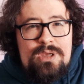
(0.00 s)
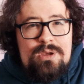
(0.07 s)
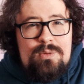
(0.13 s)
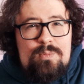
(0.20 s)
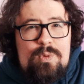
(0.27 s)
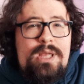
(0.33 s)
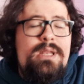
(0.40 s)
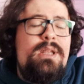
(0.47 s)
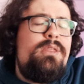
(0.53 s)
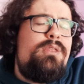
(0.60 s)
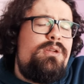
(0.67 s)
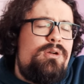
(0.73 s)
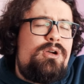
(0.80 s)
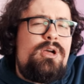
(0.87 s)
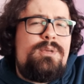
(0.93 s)
When
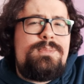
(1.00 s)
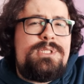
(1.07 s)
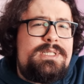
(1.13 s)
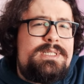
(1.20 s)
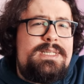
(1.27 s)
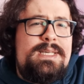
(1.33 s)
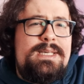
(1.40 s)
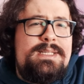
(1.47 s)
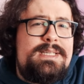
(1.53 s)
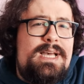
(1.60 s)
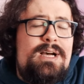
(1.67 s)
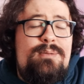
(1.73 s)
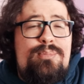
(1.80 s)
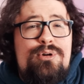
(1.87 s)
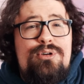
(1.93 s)
the lookup succeeds,
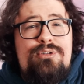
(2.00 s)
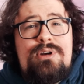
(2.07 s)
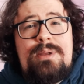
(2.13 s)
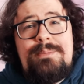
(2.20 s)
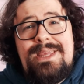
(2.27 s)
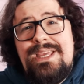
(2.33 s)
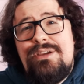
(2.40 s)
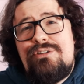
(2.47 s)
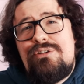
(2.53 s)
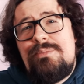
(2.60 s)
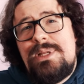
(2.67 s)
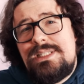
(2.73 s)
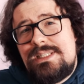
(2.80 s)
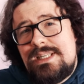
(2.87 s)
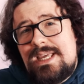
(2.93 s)
our program
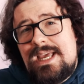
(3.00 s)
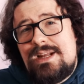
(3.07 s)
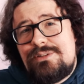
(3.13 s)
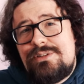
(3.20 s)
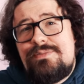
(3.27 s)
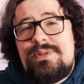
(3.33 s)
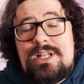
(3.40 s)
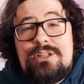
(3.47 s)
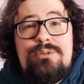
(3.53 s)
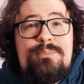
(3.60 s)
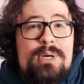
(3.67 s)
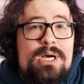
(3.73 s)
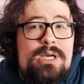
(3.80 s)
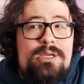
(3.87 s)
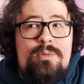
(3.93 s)
increments the counter value
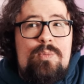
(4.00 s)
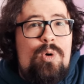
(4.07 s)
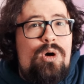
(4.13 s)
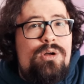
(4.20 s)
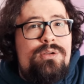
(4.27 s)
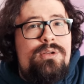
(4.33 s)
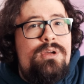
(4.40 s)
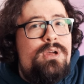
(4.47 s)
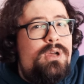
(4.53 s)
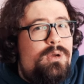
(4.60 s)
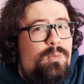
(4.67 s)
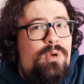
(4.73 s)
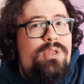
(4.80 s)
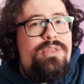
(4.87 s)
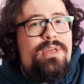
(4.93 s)
by 1
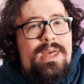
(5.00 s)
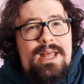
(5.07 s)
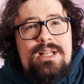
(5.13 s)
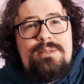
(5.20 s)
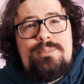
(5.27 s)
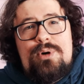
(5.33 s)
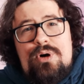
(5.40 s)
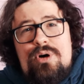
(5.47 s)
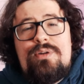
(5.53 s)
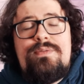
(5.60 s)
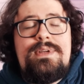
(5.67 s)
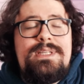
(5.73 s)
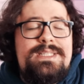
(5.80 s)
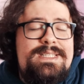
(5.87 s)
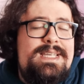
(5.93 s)
with the help of
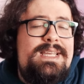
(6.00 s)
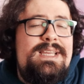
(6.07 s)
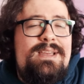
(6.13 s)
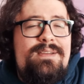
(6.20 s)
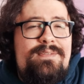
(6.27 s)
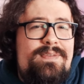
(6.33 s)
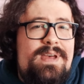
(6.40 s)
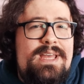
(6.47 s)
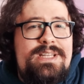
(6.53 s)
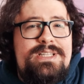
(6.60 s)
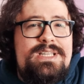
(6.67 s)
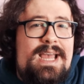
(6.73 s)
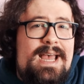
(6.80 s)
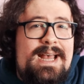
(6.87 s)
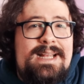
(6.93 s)
sync, fetch,
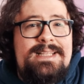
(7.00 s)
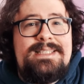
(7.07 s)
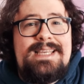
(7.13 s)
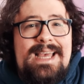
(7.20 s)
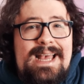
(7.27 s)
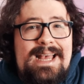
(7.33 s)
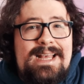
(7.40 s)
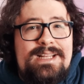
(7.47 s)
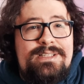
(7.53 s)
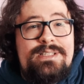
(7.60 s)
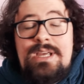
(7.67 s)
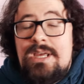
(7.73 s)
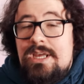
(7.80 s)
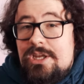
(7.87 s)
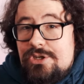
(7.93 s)
and add,
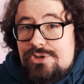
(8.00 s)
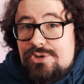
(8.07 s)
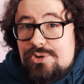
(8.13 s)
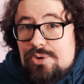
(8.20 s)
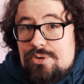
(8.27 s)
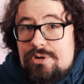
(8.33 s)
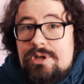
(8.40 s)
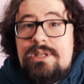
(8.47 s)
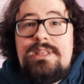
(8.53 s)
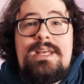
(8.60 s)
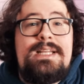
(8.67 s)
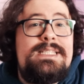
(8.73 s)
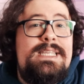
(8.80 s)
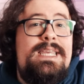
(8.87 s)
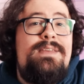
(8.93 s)
ensuring
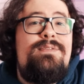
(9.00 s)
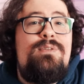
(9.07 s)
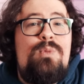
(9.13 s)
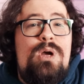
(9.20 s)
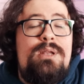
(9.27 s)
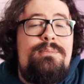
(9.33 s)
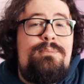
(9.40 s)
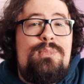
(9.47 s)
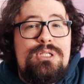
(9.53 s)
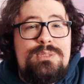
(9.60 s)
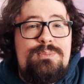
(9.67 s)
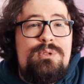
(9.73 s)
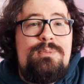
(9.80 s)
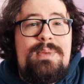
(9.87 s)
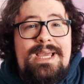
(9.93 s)
that even when
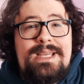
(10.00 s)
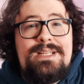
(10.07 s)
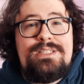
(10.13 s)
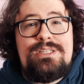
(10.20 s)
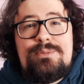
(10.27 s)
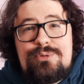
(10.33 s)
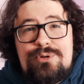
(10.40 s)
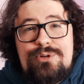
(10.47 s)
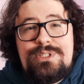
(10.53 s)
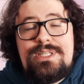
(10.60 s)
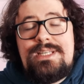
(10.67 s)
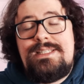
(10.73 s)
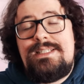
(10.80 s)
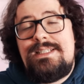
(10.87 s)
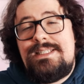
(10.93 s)
multiple packets are
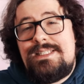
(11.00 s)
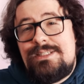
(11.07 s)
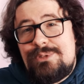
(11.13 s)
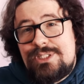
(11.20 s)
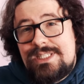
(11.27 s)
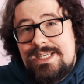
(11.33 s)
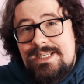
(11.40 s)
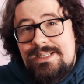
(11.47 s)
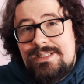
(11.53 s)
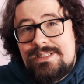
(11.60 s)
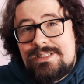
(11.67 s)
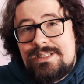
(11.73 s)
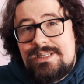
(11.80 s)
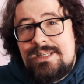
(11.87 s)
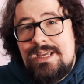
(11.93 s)
processed
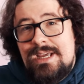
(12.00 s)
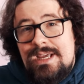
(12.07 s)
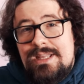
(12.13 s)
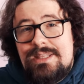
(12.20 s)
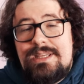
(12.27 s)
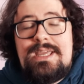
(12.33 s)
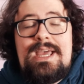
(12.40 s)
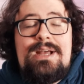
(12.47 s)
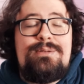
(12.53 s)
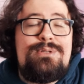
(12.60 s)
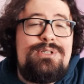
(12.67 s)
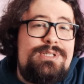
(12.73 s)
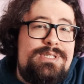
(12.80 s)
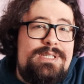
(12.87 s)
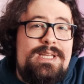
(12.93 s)
simultaneously, the
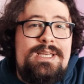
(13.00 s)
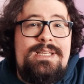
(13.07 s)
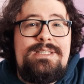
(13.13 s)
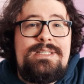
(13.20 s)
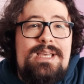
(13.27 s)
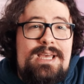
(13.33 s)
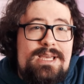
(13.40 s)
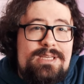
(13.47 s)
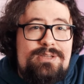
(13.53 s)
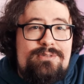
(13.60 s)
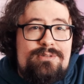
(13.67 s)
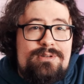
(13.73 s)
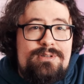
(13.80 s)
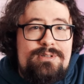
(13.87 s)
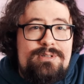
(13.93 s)
counter stays
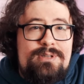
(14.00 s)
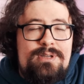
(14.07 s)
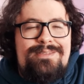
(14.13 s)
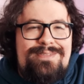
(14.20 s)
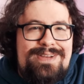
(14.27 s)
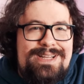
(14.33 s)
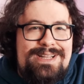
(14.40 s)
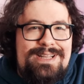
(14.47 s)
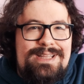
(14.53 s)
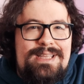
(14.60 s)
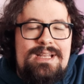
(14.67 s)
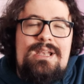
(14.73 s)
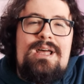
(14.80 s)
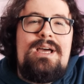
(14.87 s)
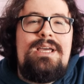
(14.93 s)
accurate. Finally,
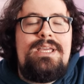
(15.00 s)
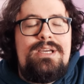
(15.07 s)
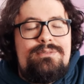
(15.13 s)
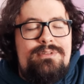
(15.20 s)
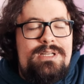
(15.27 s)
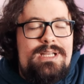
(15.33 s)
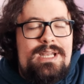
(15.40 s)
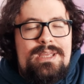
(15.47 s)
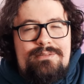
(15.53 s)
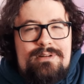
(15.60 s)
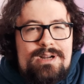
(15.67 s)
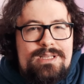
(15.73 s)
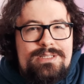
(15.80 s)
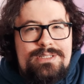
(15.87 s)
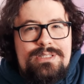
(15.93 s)
like a relay
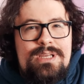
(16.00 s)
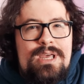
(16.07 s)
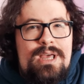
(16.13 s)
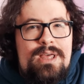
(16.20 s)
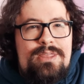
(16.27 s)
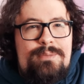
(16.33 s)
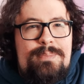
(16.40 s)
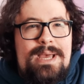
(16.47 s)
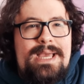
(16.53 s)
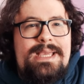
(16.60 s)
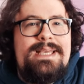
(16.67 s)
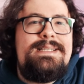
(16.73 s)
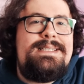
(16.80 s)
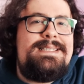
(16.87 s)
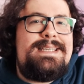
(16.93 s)
race, the
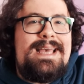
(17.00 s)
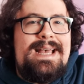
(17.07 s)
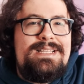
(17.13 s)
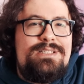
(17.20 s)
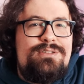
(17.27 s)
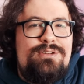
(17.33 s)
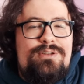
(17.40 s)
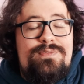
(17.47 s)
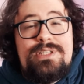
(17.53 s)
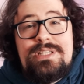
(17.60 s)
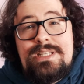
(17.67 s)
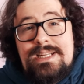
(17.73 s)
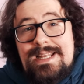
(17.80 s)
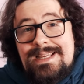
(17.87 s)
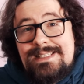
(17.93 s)
packet is handed off to
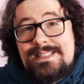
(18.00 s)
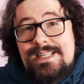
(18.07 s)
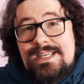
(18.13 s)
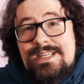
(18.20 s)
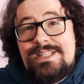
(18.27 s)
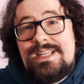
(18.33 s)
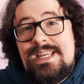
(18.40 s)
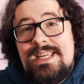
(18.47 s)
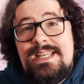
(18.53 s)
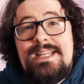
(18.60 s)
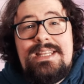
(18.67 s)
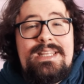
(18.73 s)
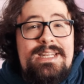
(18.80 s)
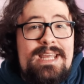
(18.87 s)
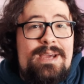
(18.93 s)
the next stage in
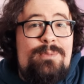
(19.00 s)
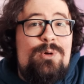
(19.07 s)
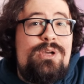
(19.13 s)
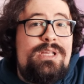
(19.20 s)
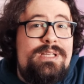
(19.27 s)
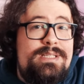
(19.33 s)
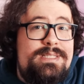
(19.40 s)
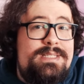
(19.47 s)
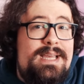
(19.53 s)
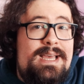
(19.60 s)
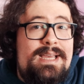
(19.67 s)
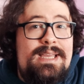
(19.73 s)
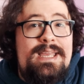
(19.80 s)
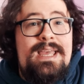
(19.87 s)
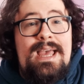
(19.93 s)
the networking
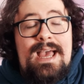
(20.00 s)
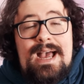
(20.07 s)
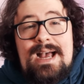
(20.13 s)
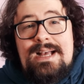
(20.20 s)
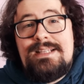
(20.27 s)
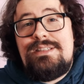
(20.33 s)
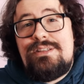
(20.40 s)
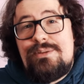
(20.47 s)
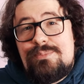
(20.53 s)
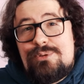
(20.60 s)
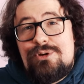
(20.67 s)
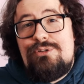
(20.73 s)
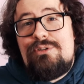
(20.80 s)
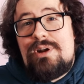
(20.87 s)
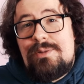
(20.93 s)
stack as the
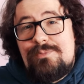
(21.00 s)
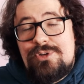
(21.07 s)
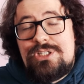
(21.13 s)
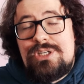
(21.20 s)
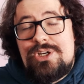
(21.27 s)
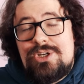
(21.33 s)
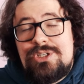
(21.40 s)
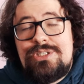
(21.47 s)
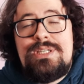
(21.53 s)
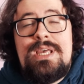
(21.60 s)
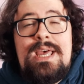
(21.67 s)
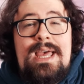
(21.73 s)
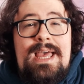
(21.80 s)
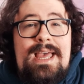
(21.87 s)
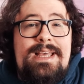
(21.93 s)
program returns
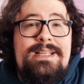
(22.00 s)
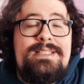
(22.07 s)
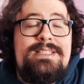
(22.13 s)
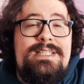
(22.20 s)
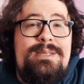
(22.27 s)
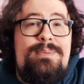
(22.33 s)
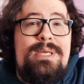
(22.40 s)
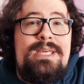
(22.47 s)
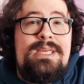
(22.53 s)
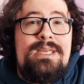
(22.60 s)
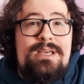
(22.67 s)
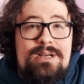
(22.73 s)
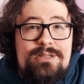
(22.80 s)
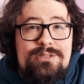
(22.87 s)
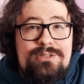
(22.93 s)

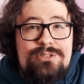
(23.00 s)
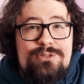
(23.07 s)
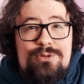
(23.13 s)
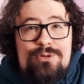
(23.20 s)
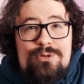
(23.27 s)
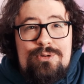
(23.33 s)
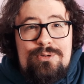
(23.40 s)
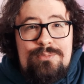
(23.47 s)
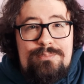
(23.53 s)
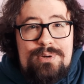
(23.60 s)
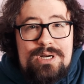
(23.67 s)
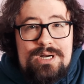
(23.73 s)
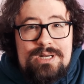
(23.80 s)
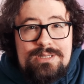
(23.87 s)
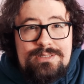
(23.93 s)
xdp underscore
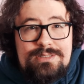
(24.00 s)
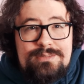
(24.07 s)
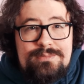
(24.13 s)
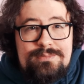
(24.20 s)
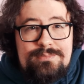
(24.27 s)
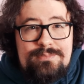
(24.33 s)
pass.